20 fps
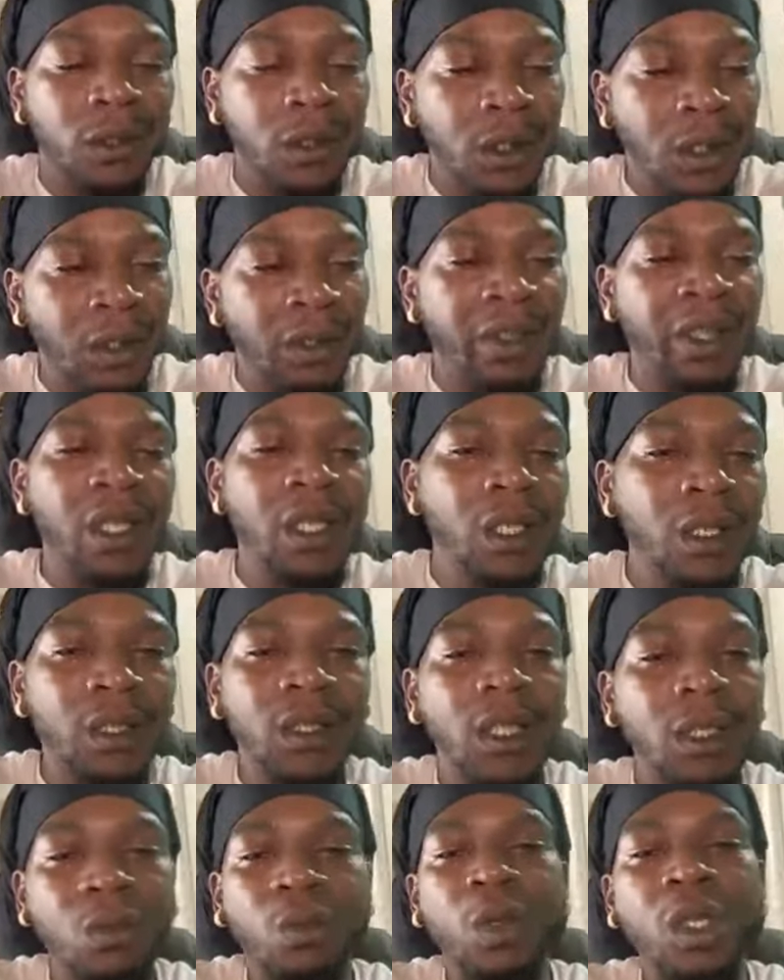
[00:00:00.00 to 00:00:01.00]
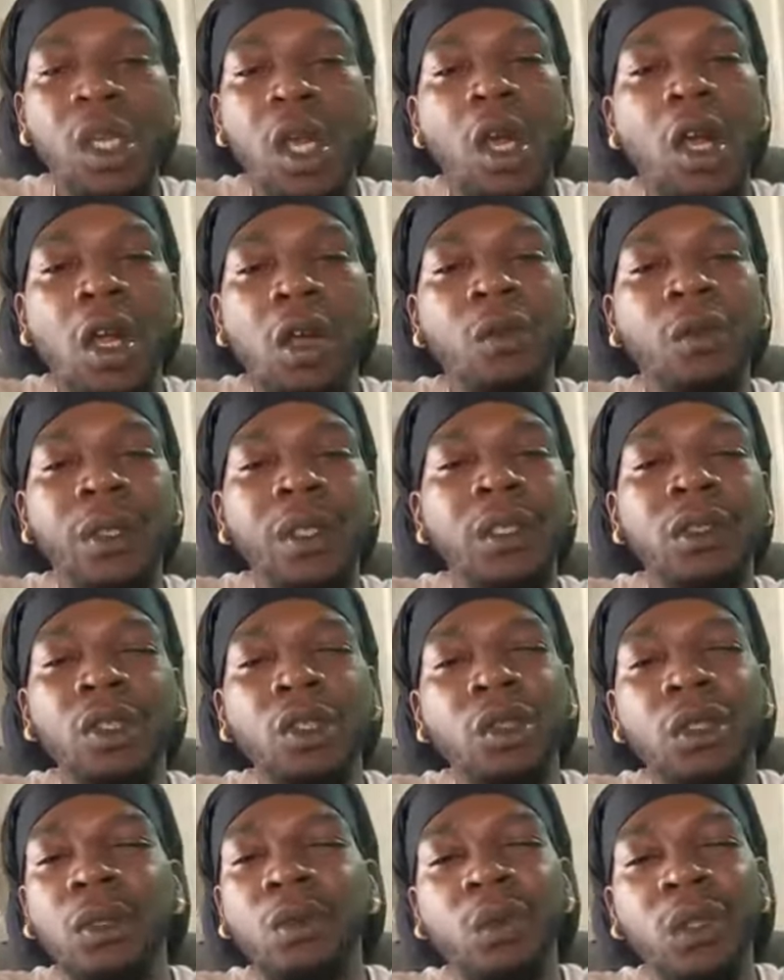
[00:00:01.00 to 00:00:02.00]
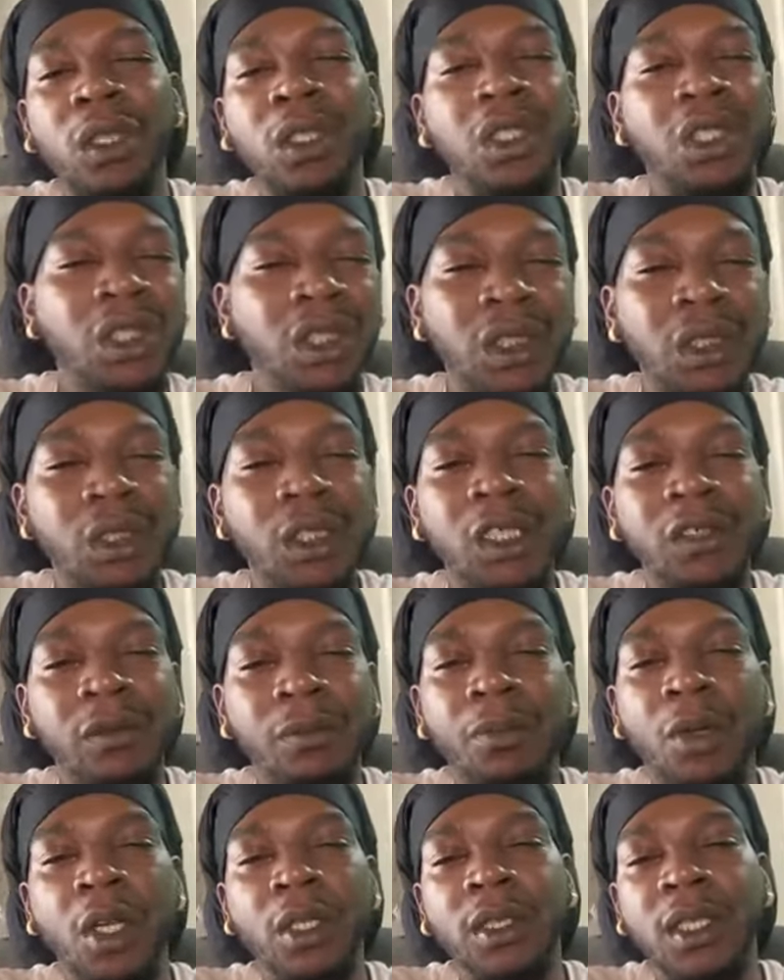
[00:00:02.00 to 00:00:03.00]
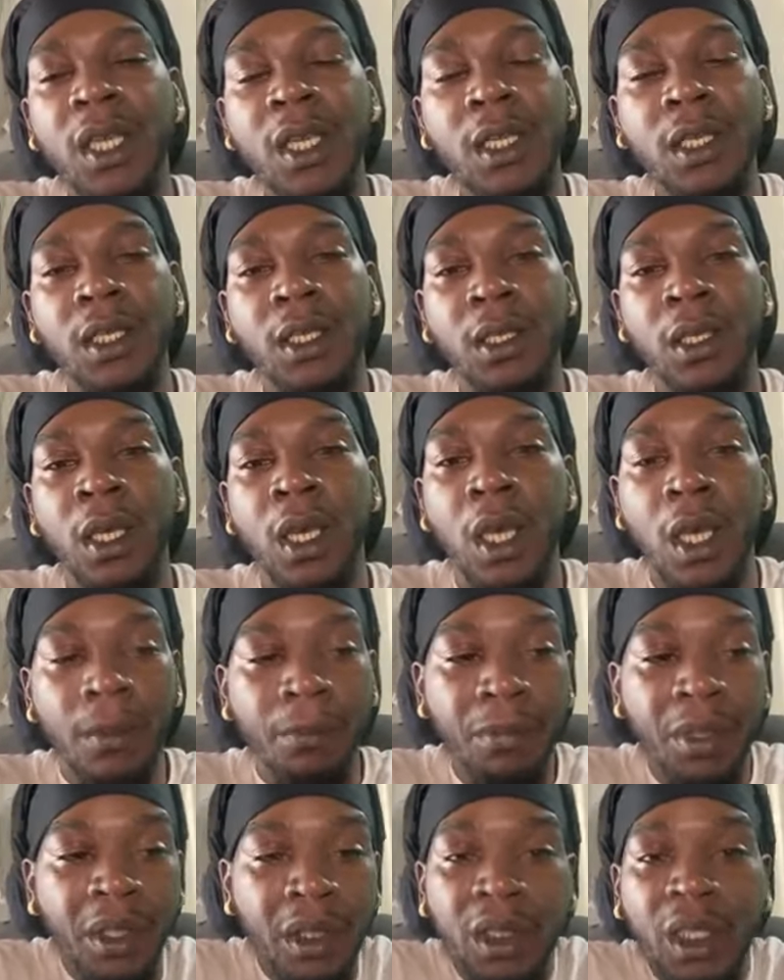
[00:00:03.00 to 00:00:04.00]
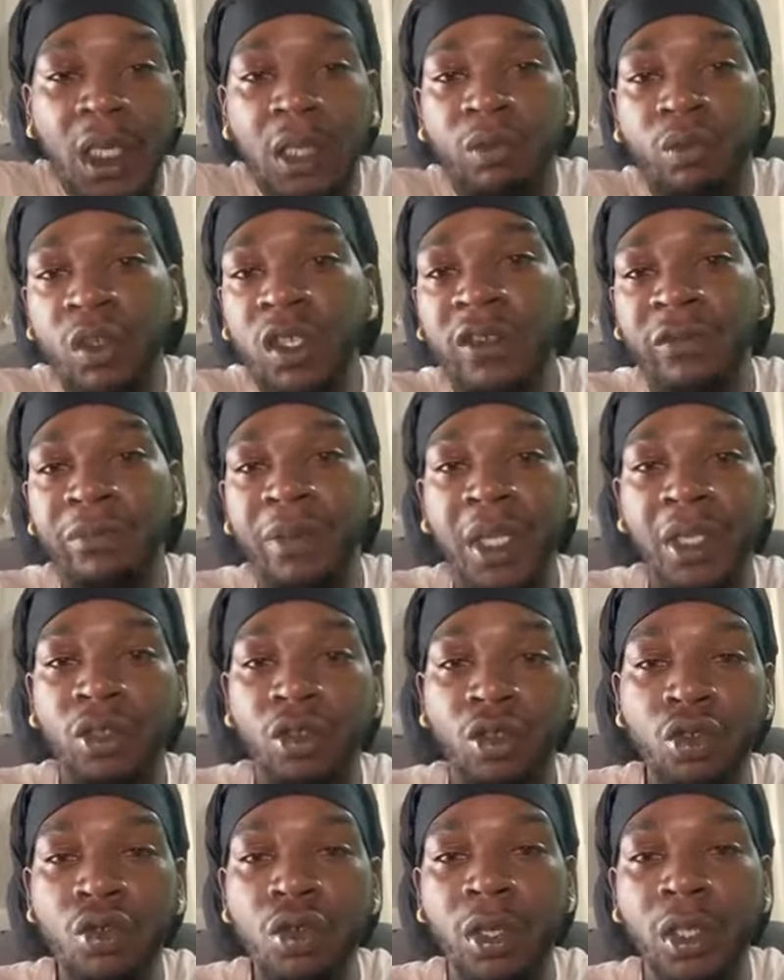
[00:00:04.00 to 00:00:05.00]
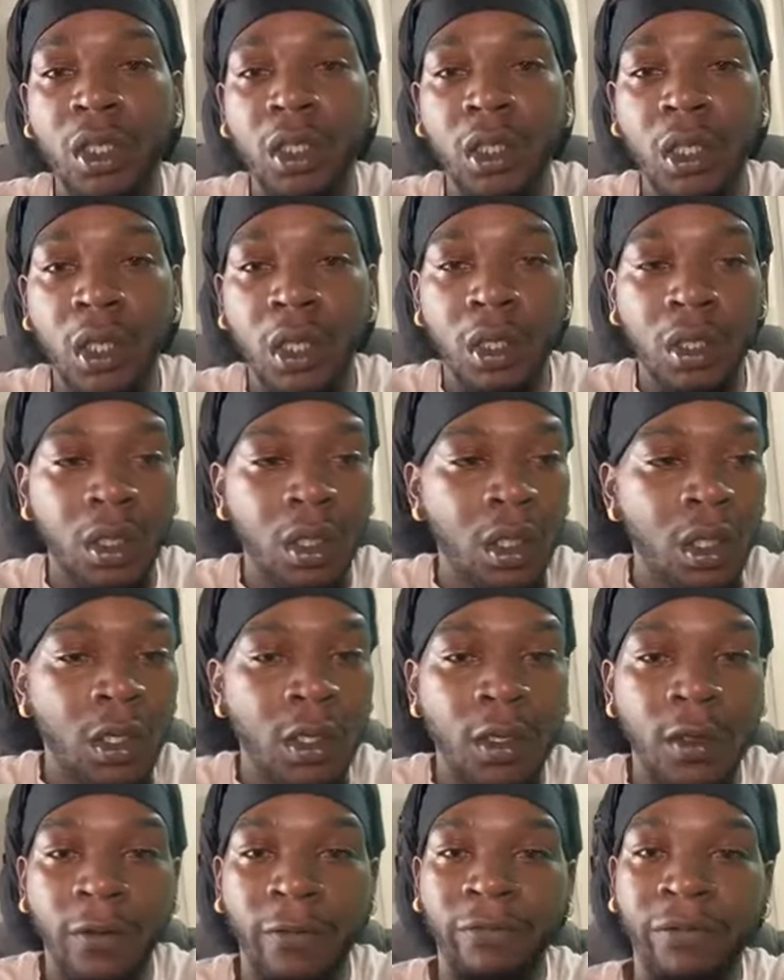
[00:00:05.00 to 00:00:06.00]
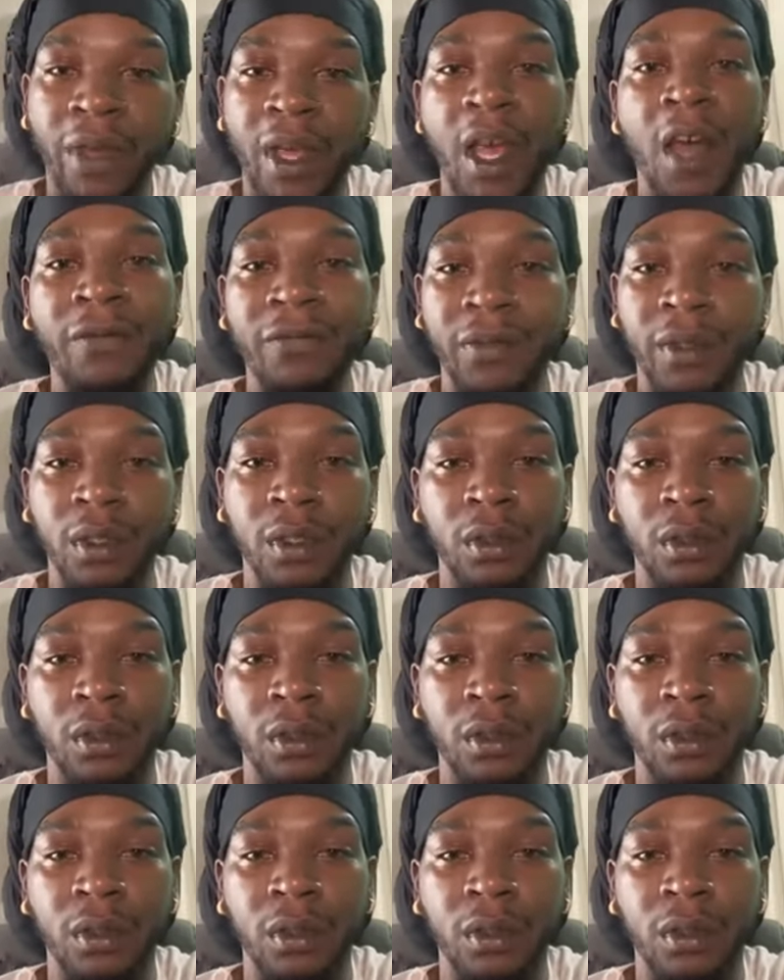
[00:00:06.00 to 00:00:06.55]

the things that we already know that we shouldn't even partake in, but yet we've been doing it forever.